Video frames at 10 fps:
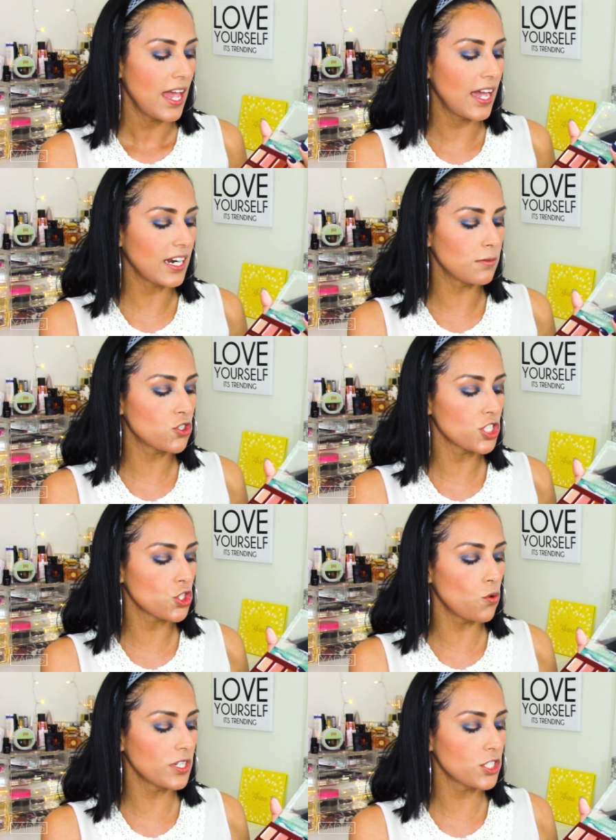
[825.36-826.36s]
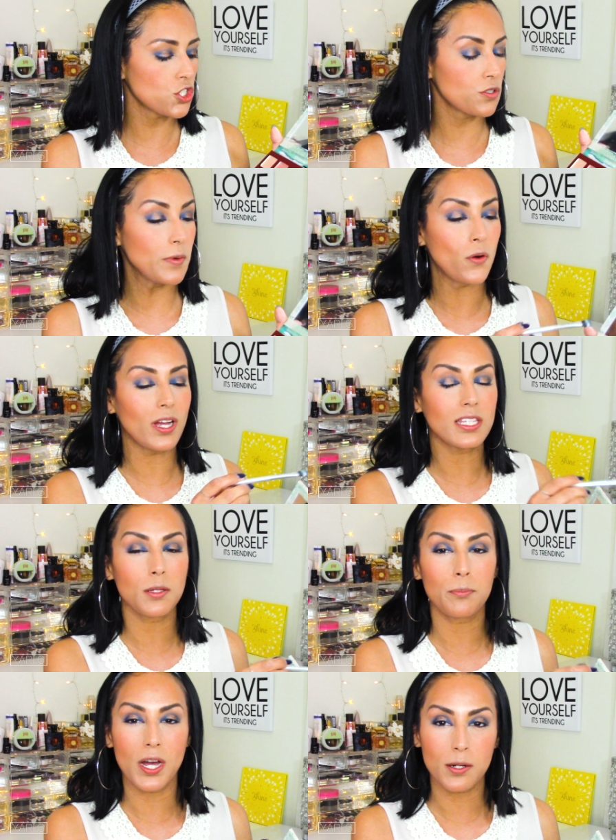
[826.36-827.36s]
and I'm just going to smoke out
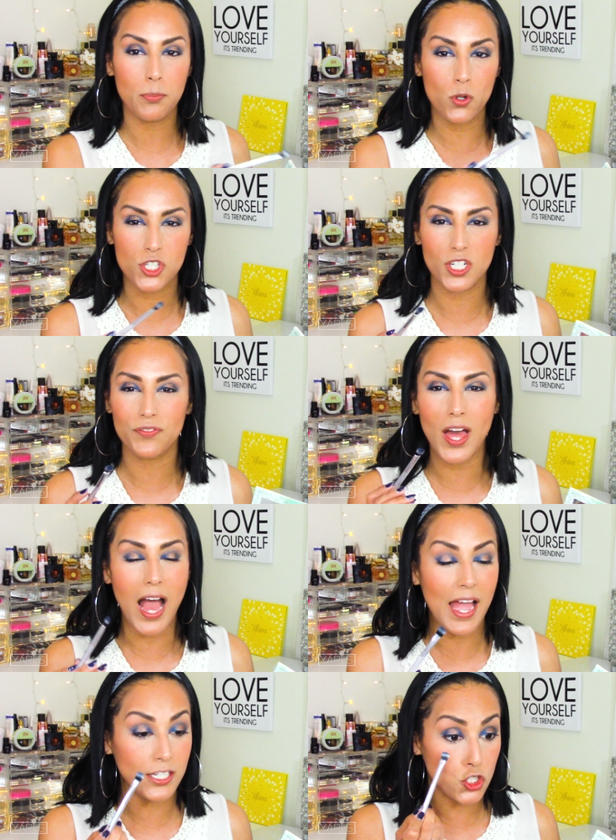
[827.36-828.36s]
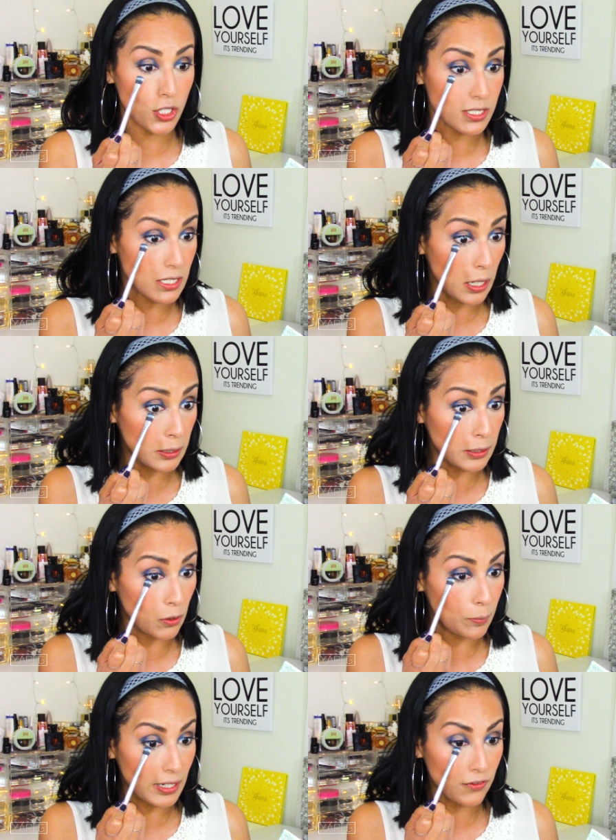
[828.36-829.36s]
the bottom portion of the eye just a
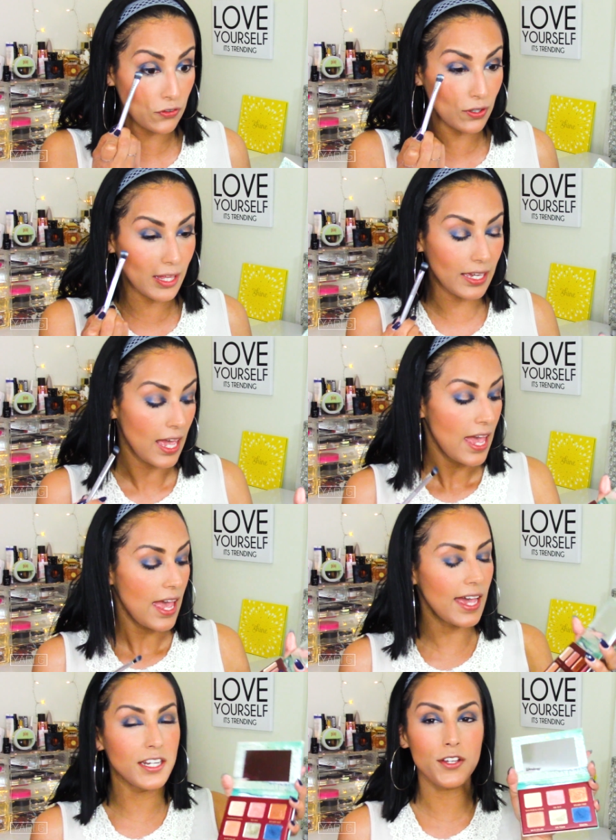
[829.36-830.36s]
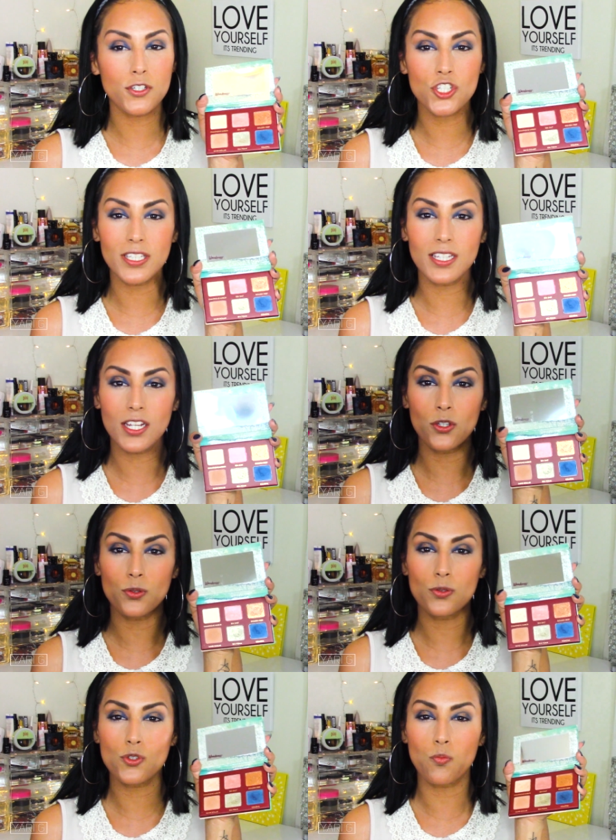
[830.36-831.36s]
little bit. I feel like any other shade that I
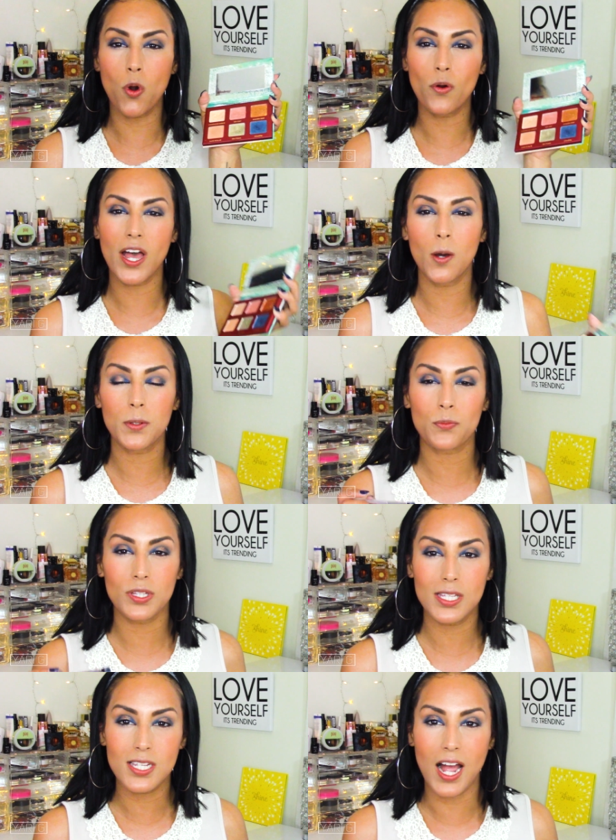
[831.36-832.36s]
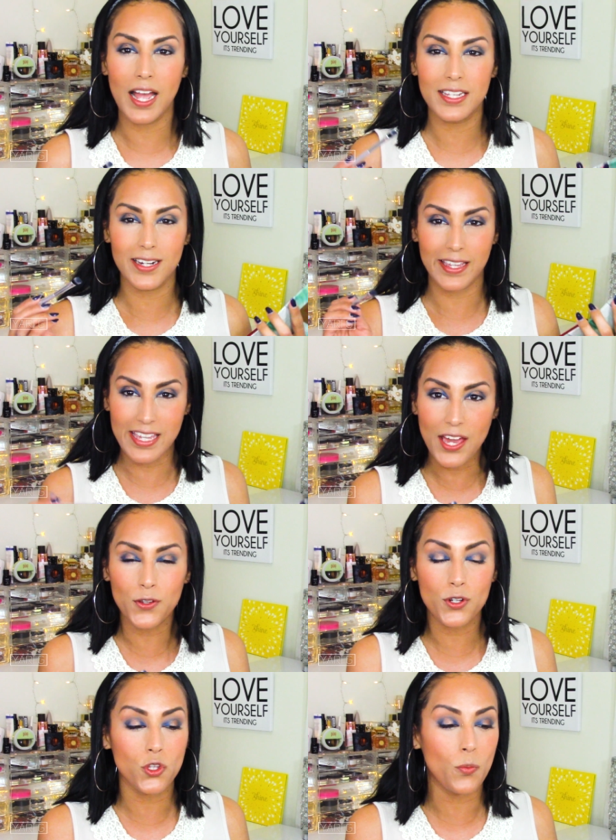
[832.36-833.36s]
use won't help it really tie
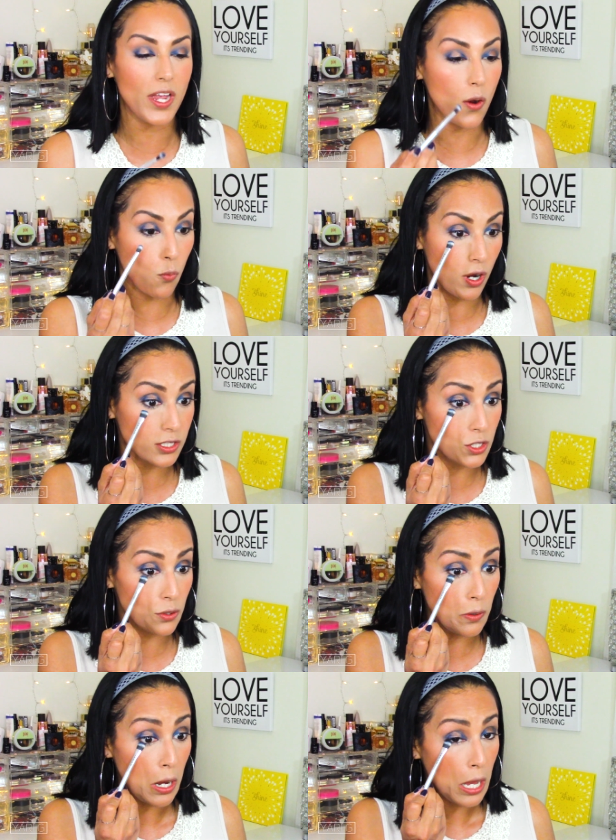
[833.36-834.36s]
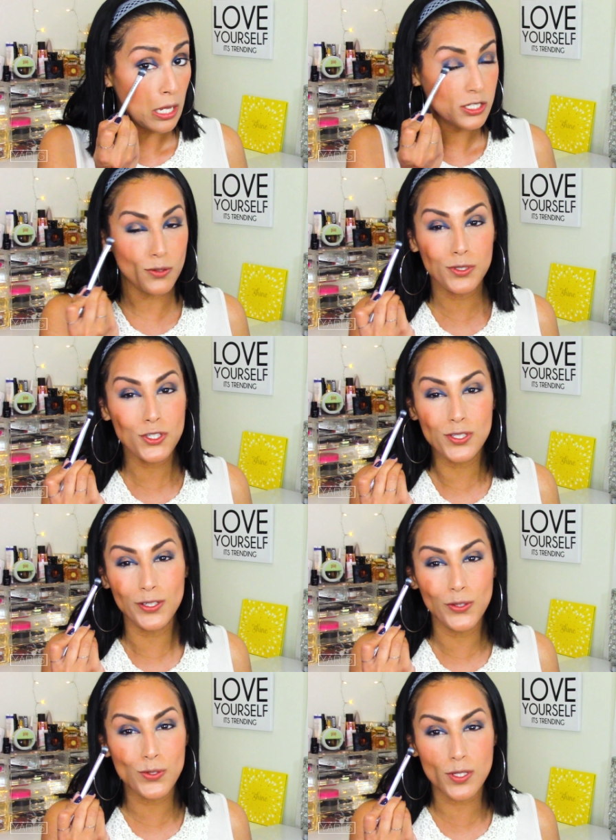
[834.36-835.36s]
together the way I want to. So we're just
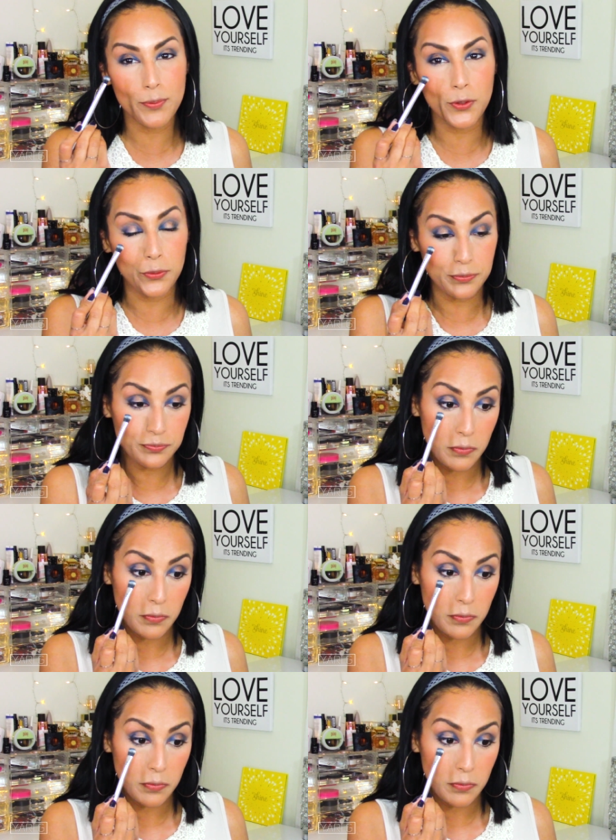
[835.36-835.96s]
gonna use the blue.